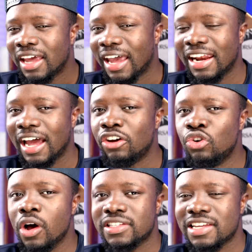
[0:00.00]
And I
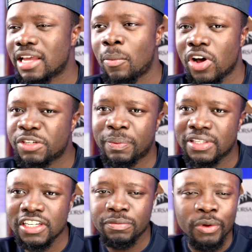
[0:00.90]
know that some
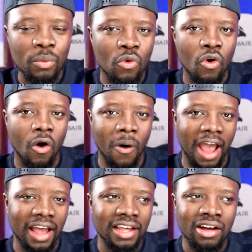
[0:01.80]
hospitals been more
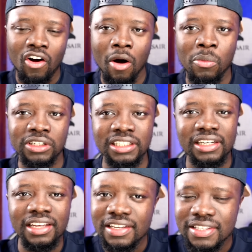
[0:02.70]
or more the
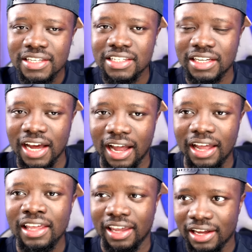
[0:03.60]
ECG card,
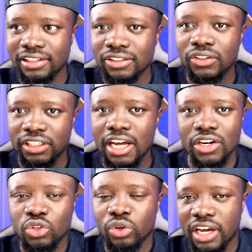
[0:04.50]
and you know they
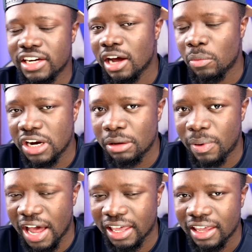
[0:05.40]
need to get their money
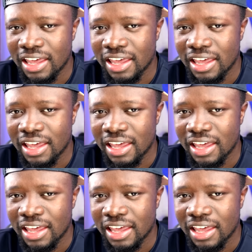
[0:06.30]
back.